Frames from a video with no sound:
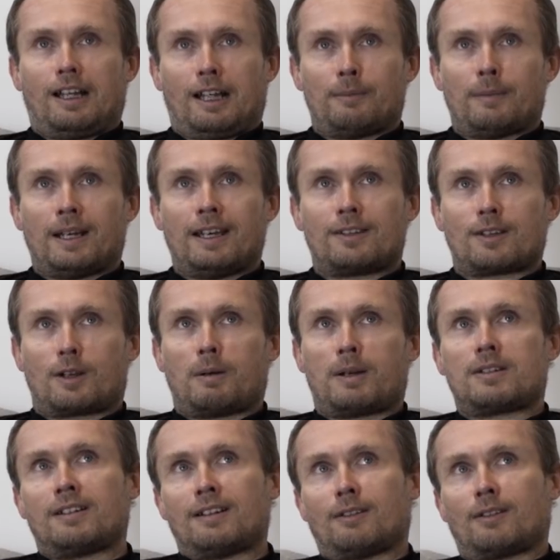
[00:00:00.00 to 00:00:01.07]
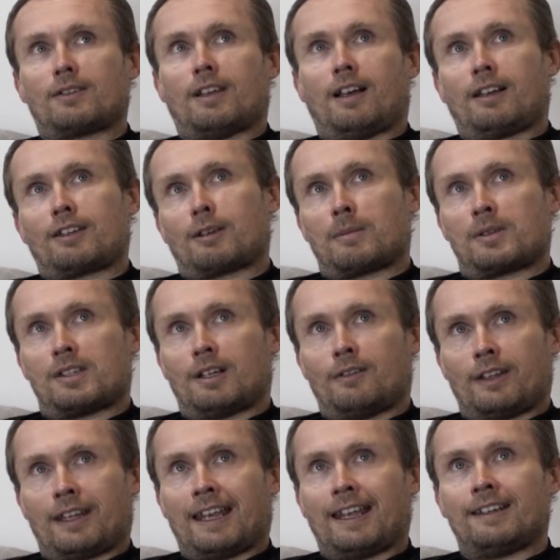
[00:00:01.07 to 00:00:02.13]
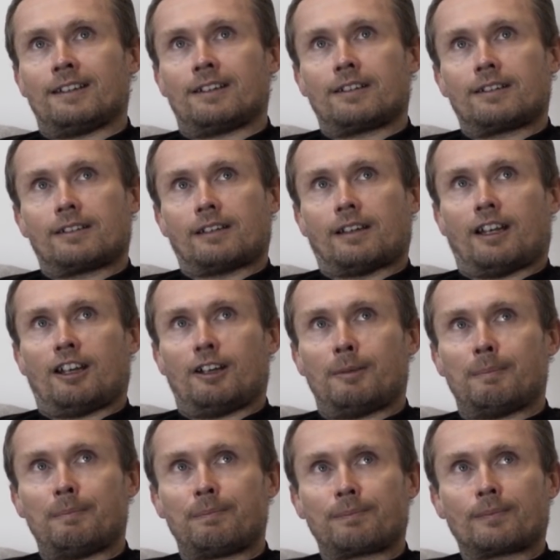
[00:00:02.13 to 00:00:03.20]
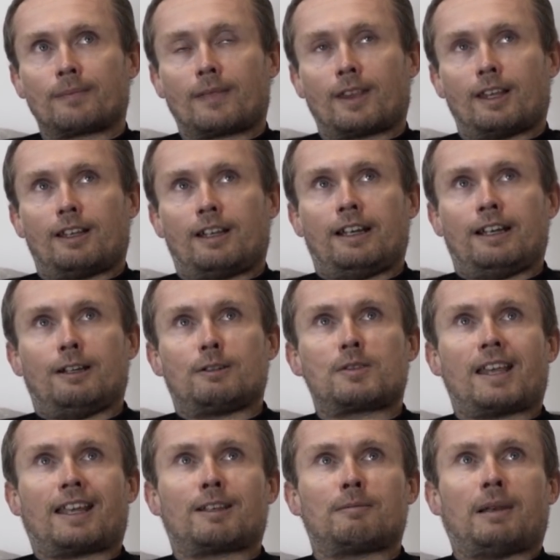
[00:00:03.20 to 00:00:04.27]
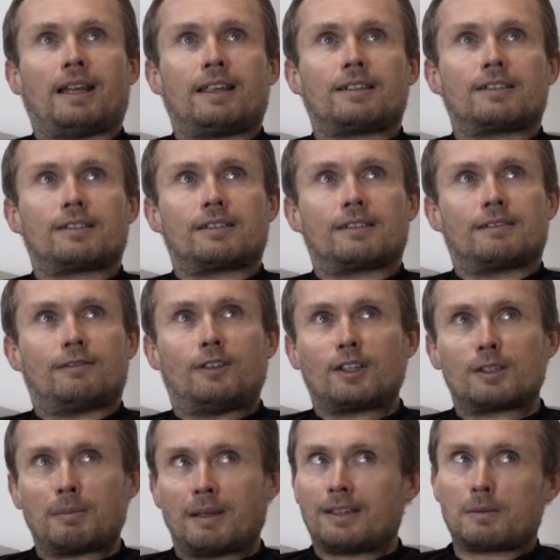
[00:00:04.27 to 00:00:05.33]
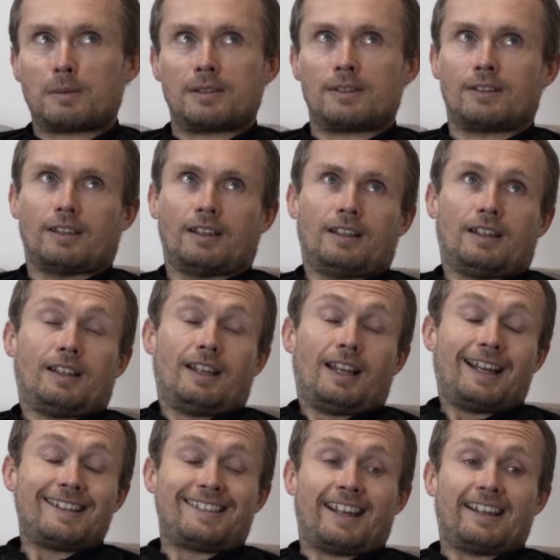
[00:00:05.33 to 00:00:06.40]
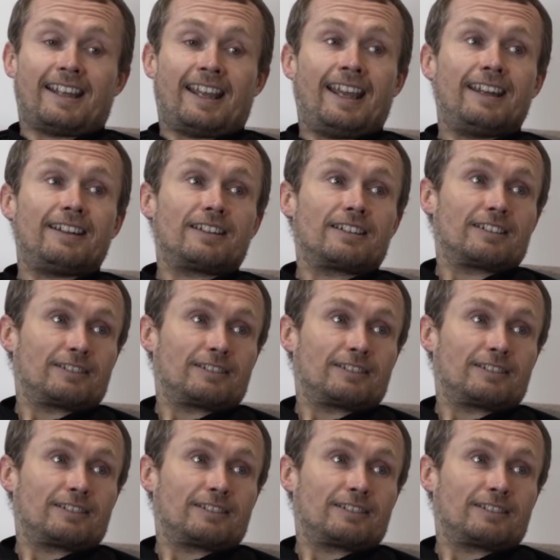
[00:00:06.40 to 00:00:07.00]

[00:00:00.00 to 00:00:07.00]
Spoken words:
And it's a question I was asking myself at the end. Second place. First place was a day ahead.